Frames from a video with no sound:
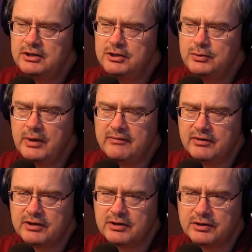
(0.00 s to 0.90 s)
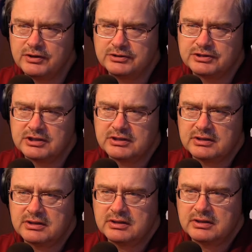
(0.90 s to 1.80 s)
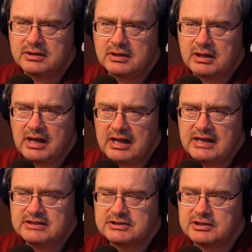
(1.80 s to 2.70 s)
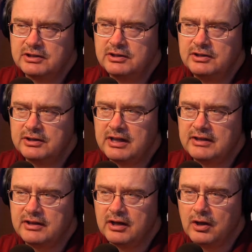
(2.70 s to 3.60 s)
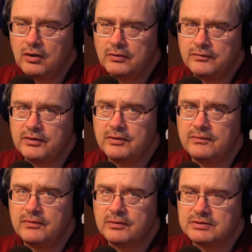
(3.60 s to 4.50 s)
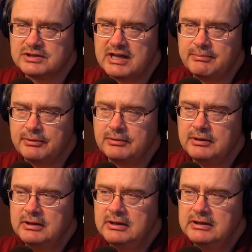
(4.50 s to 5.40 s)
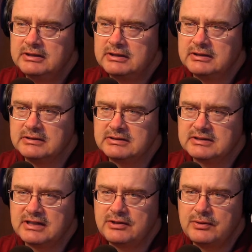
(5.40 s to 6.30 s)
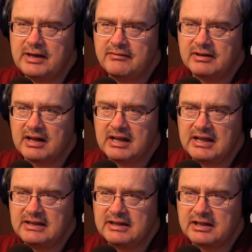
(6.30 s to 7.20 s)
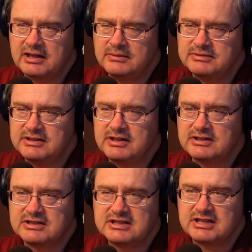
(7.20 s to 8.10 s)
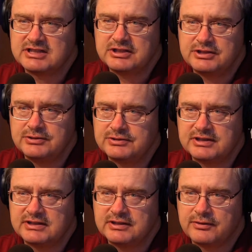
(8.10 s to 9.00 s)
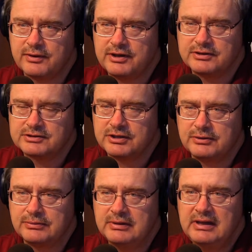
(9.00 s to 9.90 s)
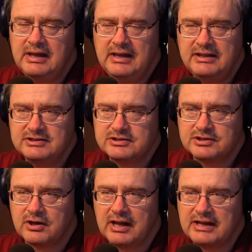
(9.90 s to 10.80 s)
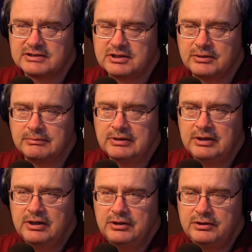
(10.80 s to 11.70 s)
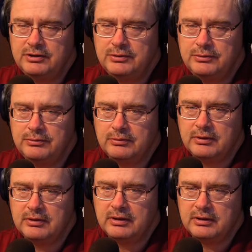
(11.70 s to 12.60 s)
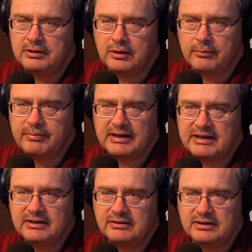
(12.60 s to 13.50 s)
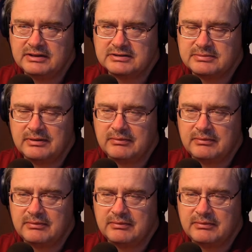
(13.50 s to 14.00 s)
Do you ever encourage clients to look at the long view? For example, say you have a client that comes in that's 62, 63 years old, and this is their last home. Do a big deal is